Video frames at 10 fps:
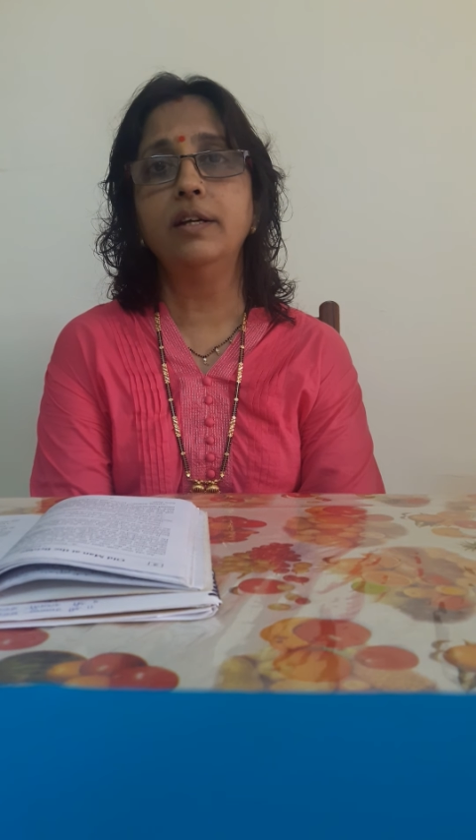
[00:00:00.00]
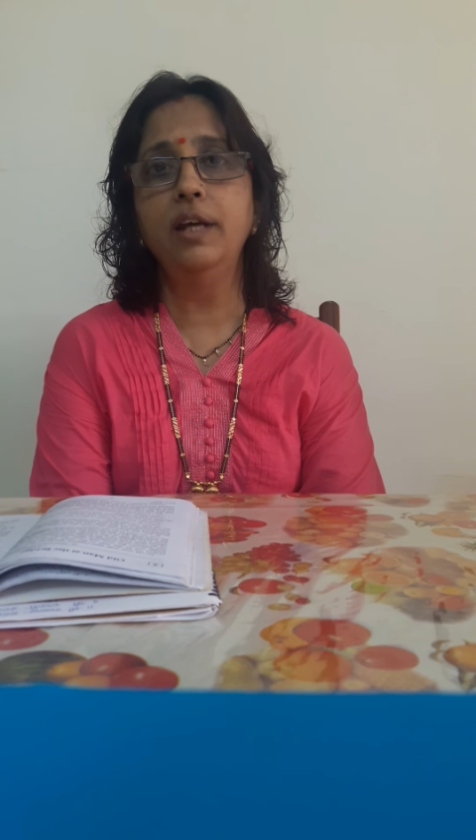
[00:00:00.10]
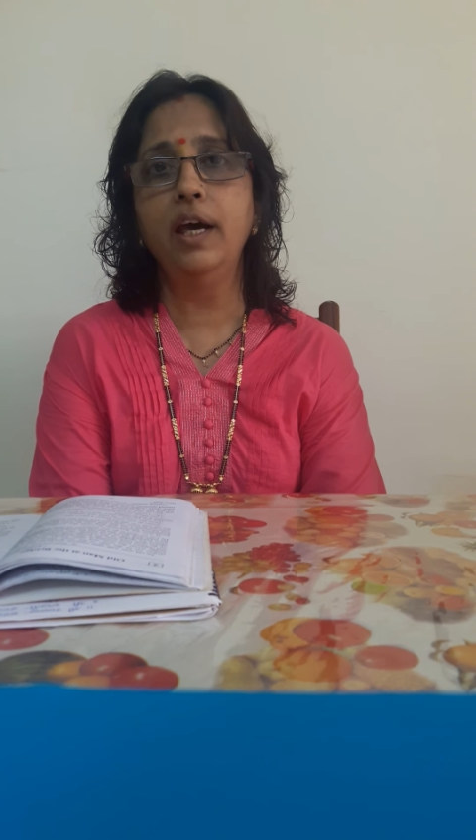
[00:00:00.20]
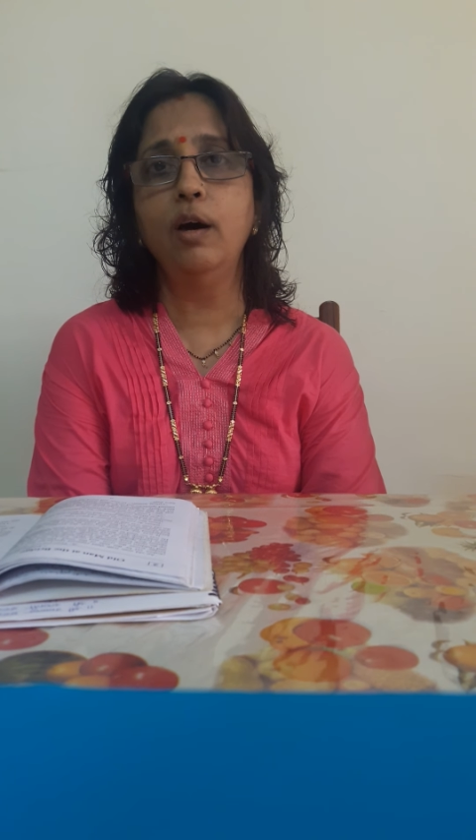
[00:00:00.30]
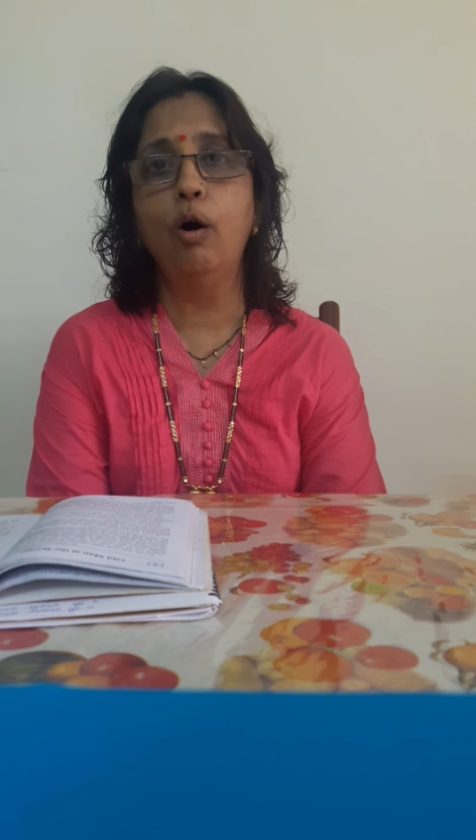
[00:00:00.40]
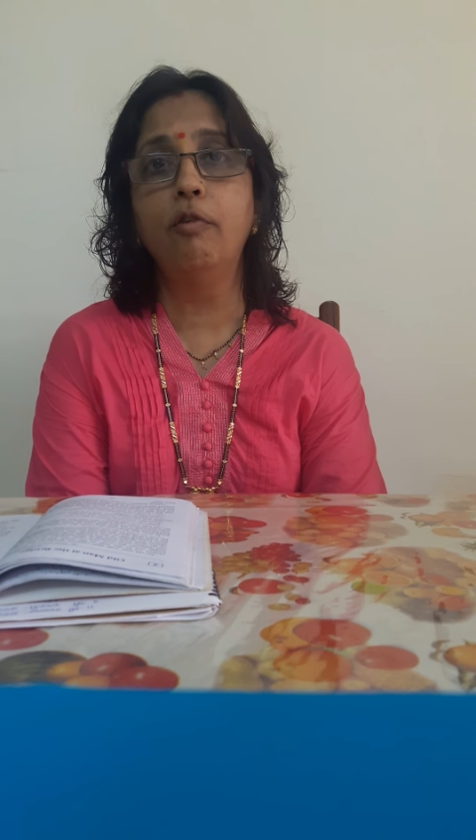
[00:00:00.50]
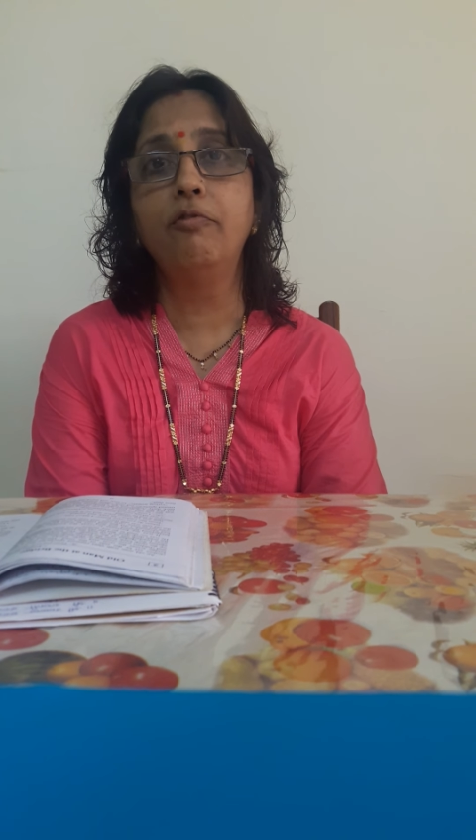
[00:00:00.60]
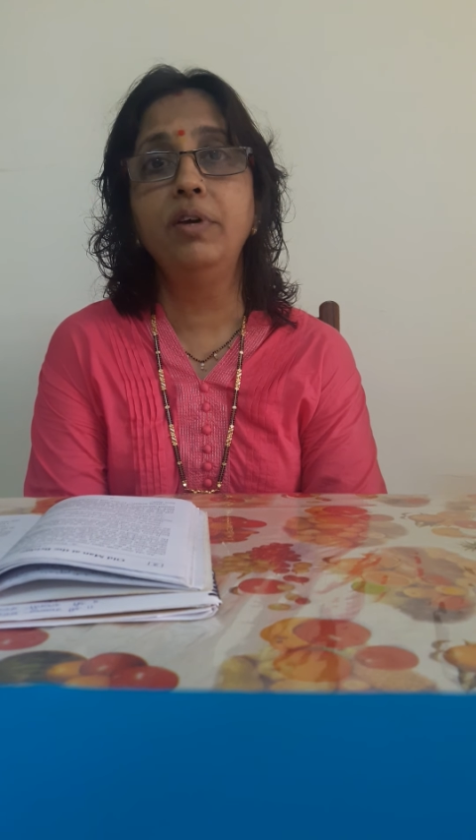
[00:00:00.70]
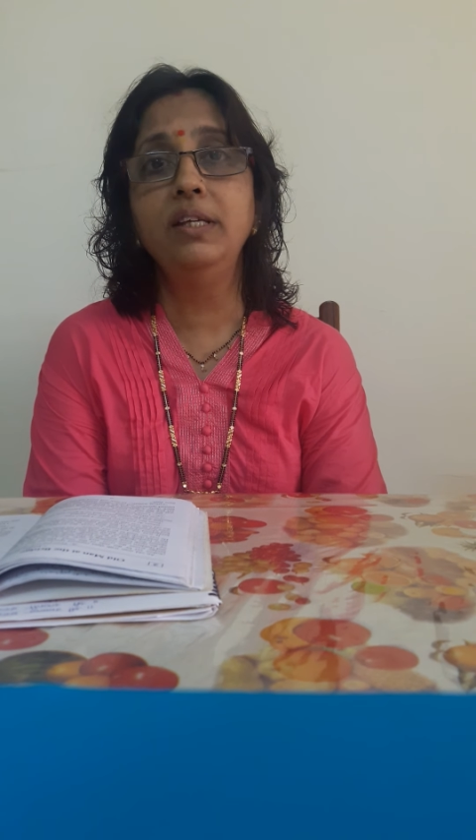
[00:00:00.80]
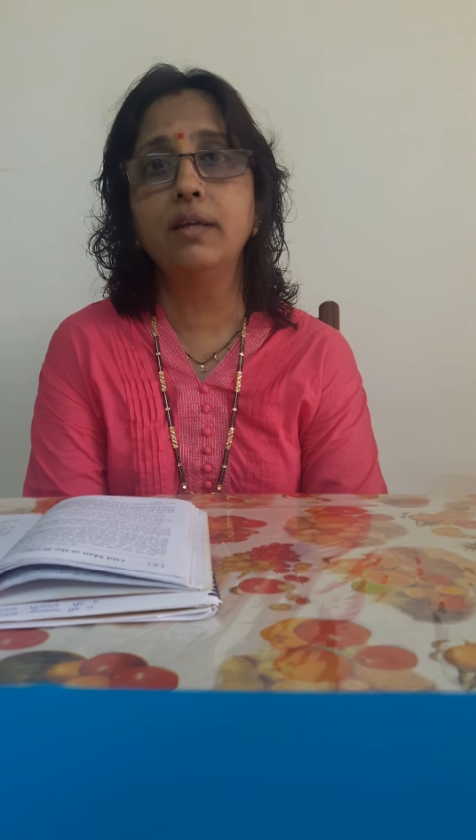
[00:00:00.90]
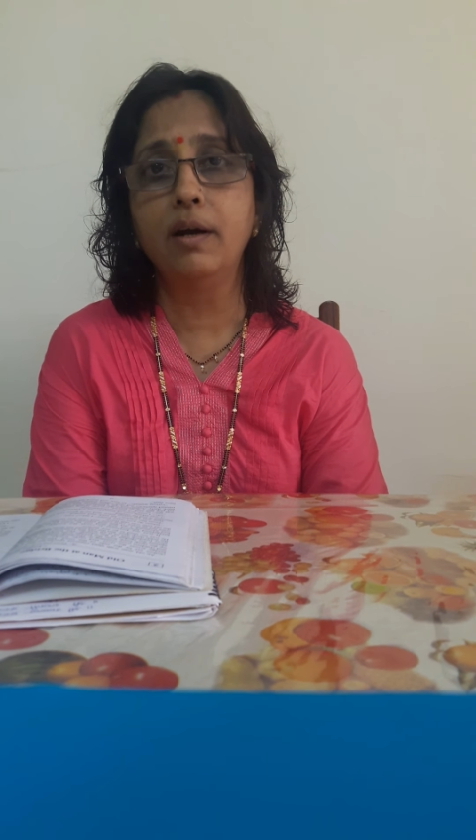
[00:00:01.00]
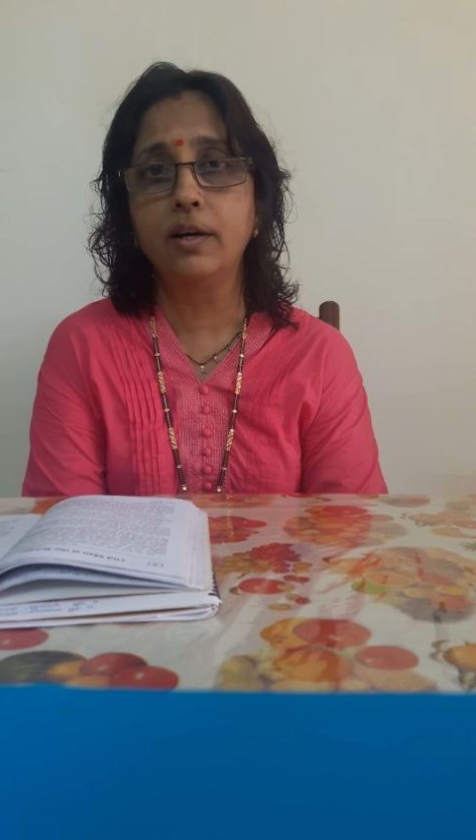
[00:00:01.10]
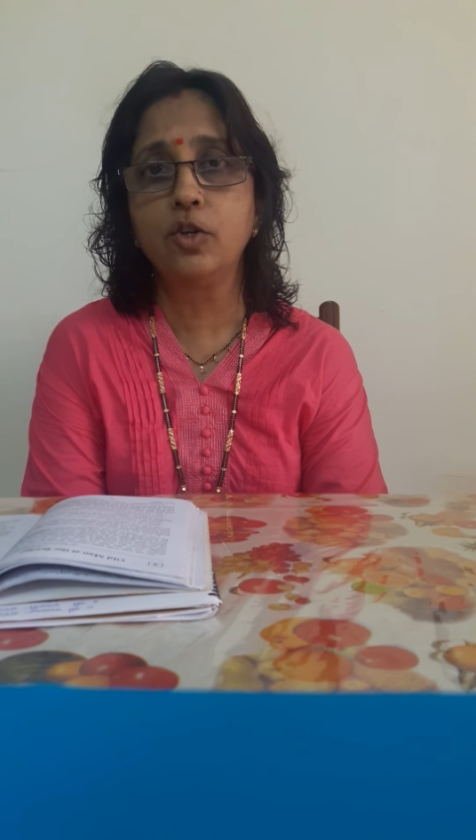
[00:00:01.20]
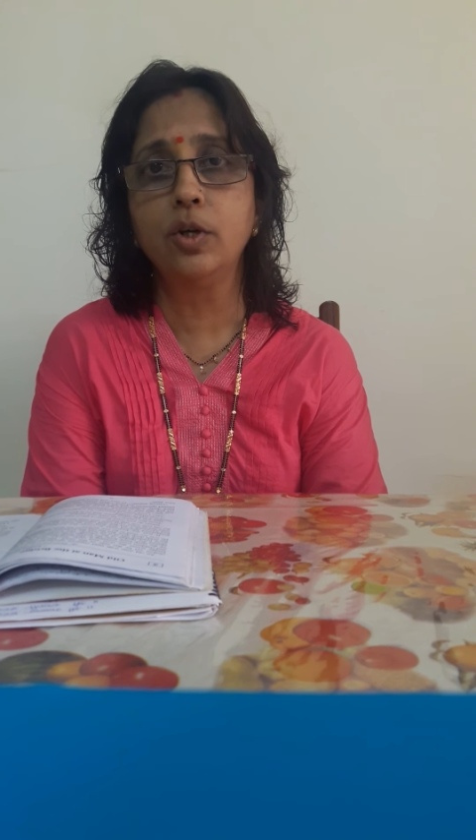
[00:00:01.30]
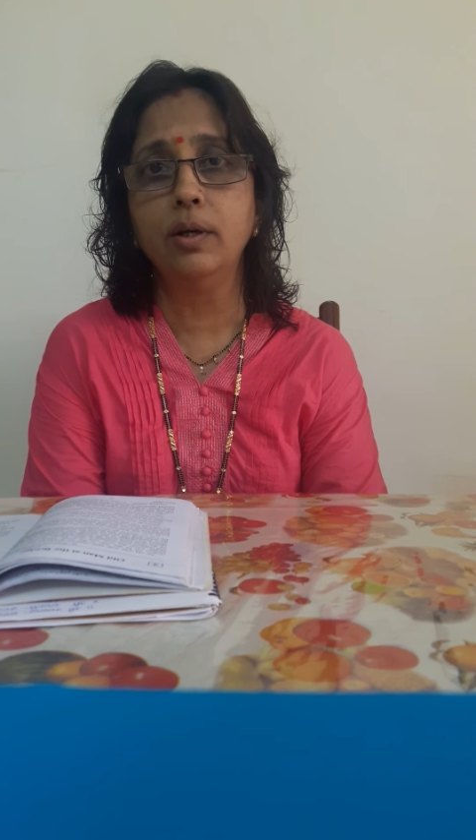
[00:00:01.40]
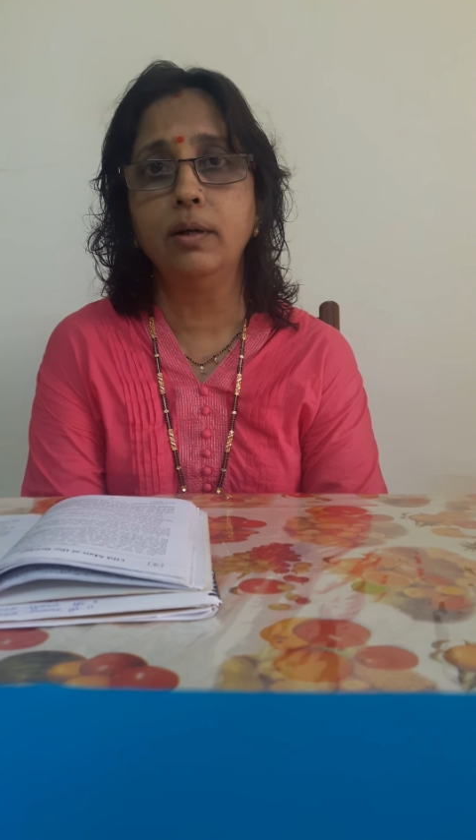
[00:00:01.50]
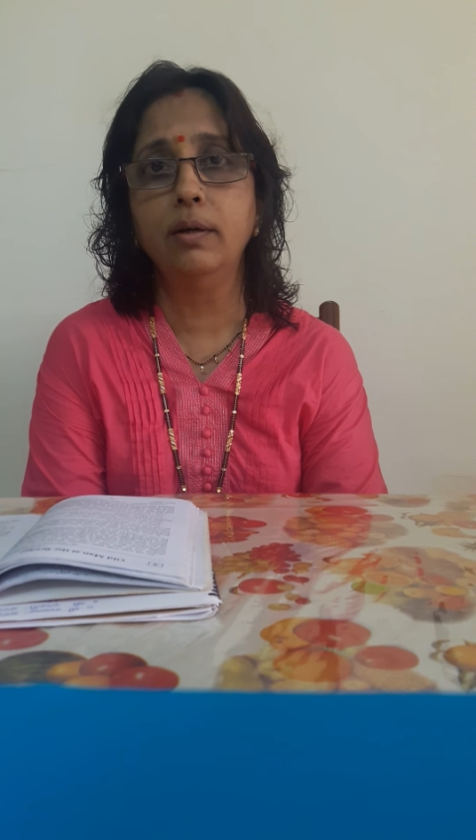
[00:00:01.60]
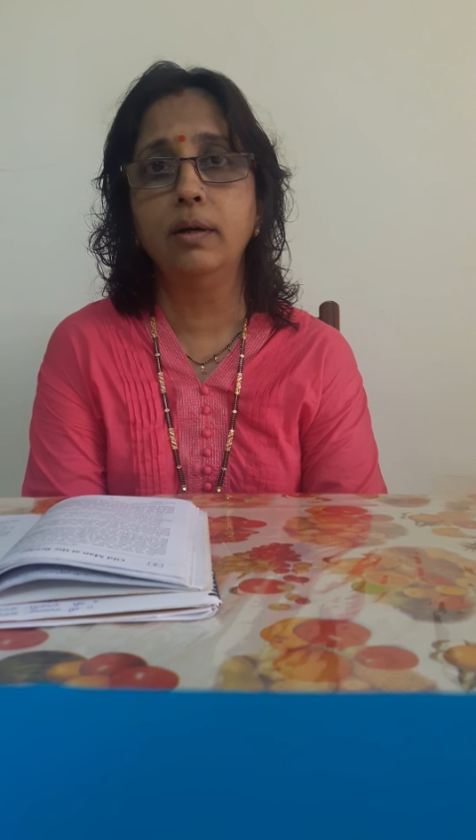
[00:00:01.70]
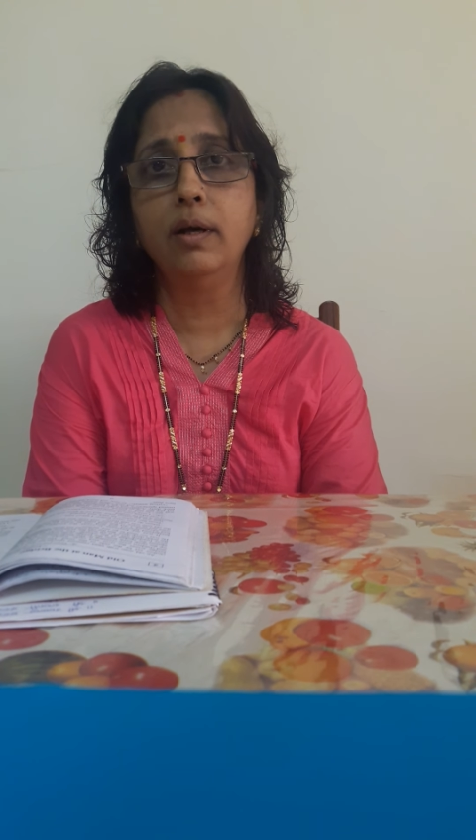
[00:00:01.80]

day of resurrection.